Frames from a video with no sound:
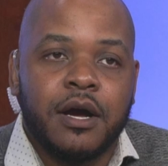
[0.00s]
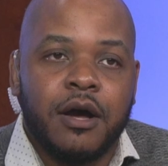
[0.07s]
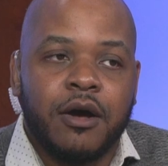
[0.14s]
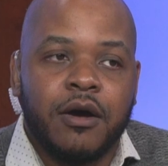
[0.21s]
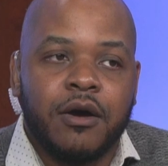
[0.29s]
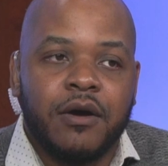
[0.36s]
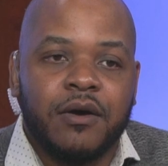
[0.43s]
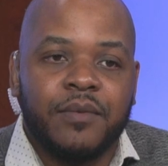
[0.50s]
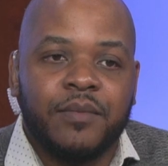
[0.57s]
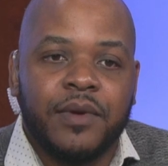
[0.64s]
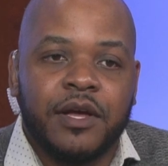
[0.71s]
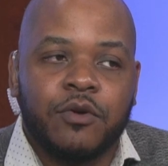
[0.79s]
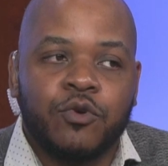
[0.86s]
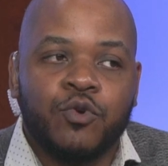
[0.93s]
um,
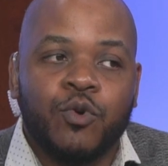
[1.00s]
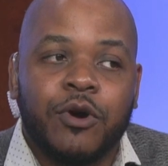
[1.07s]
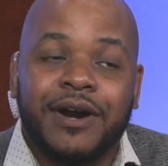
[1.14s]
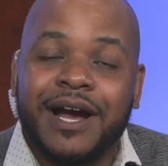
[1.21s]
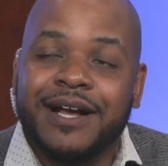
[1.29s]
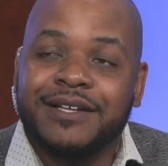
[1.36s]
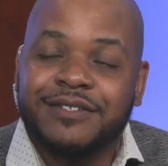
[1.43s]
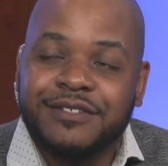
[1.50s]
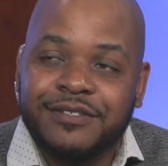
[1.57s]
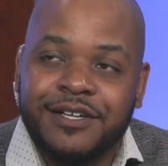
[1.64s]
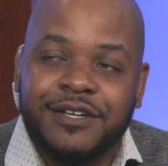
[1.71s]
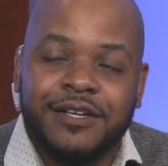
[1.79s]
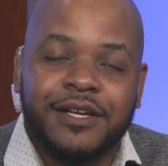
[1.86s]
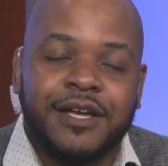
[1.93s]
who are
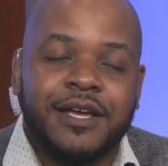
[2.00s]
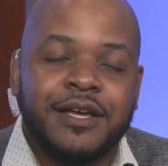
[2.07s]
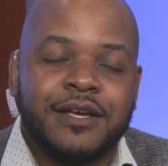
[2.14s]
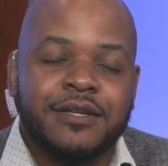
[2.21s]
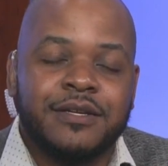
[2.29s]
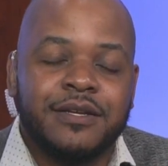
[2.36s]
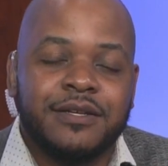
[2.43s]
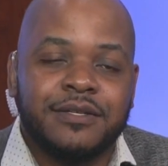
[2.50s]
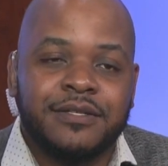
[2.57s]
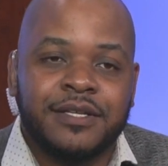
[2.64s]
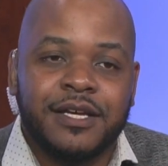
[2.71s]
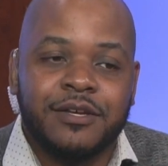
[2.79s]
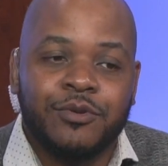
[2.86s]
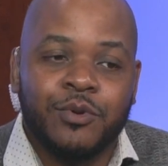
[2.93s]
isolating and
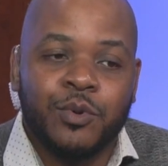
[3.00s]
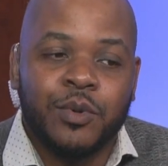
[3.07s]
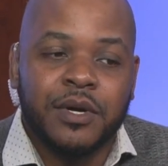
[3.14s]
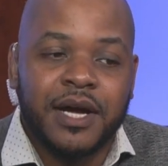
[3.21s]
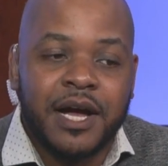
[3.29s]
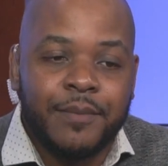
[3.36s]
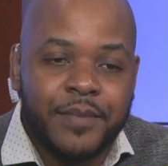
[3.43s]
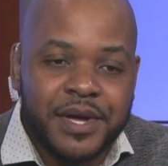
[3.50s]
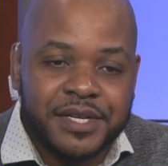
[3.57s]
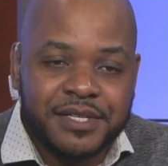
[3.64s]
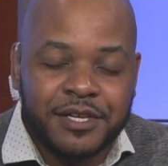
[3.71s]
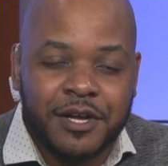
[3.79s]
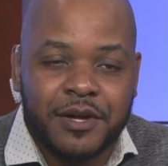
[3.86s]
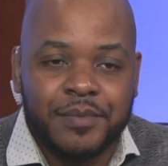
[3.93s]
saying, you know what, I
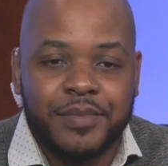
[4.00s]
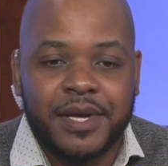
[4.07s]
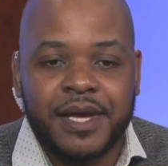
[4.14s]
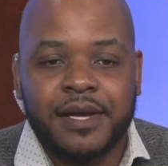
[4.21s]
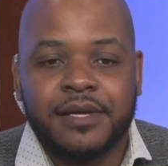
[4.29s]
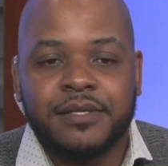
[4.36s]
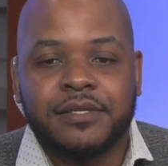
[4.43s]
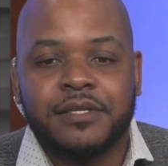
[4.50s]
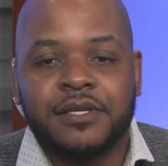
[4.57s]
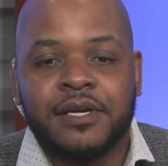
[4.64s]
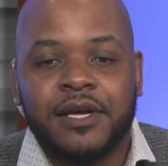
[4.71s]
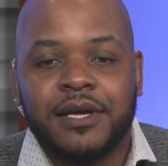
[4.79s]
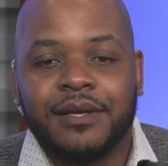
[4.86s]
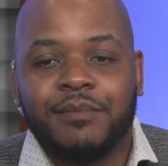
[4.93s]
messed up and
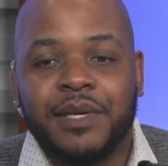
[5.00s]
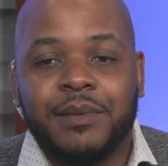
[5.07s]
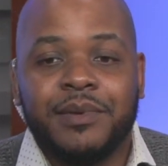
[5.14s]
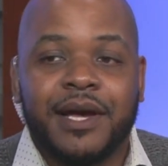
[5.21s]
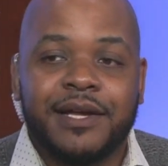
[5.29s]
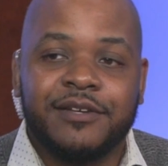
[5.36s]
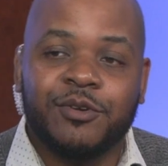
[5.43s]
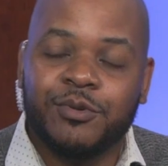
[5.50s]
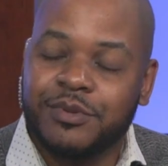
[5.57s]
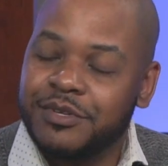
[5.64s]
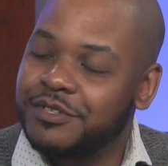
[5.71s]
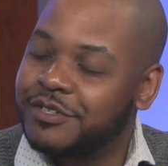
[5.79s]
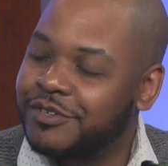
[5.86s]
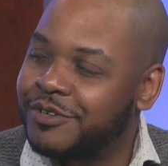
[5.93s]
maybe I don't
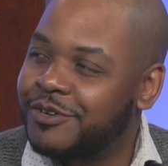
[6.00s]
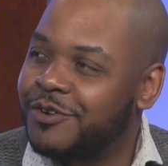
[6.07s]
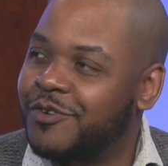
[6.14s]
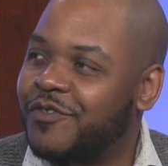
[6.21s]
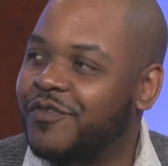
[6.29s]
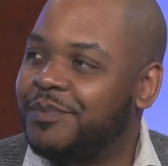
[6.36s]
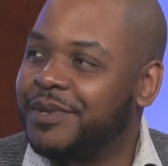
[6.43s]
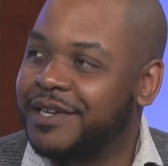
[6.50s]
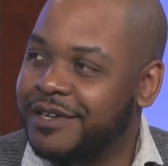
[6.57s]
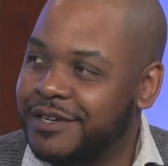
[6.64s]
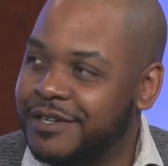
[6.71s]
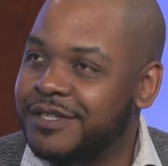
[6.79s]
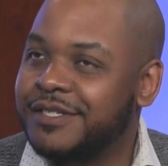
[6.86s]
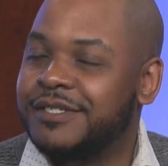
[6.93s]
deserve
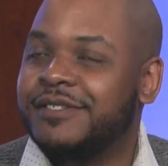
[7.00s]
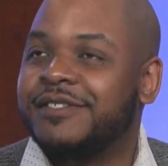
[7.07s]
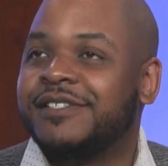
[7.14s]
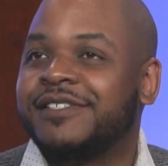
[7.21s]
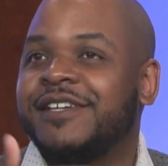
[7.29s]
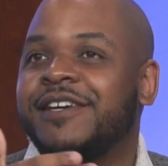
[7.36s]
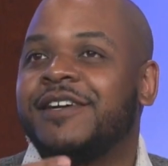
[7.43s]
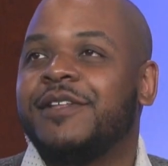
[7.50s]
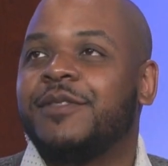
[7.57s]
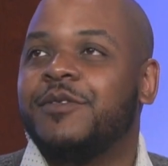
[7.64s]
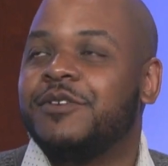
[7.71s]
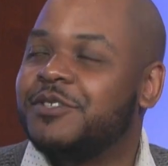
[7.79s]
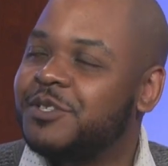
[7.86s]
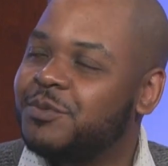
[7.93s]
because
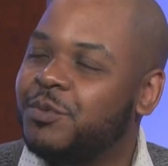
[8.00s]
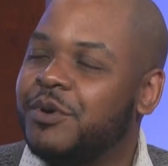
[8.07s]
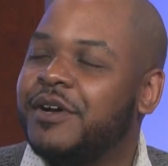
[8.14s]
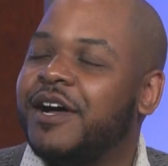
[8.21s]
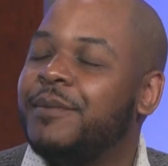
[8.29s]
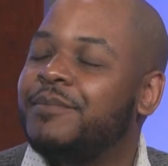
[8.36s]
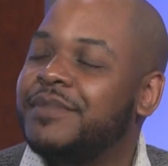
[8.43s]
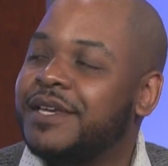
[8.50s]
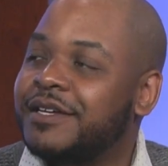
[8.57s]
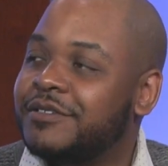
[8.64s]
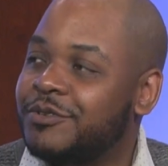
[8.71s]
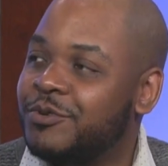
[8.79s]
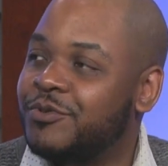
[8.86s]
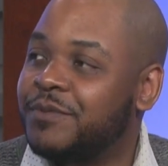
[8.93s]
this is what I'm being
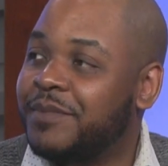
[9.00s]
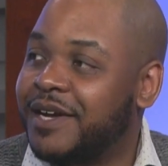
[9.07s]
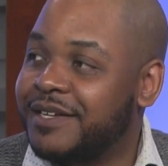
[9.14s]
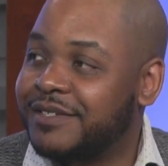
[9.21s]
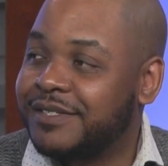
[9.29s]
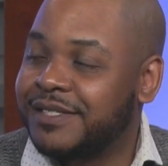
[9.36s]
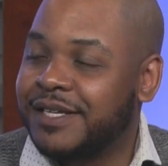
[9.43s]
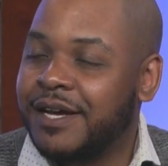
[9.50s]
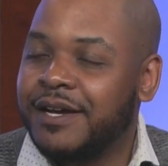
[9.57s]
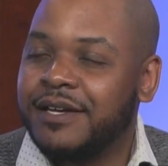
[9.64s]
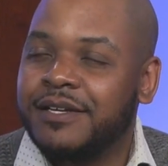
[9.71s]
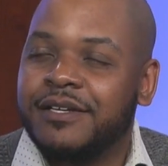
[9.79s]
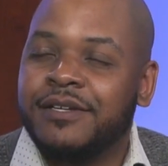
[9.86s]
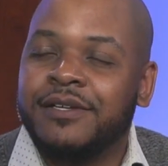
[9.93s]
told by
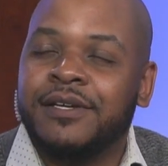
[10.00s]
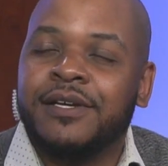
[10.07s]
society.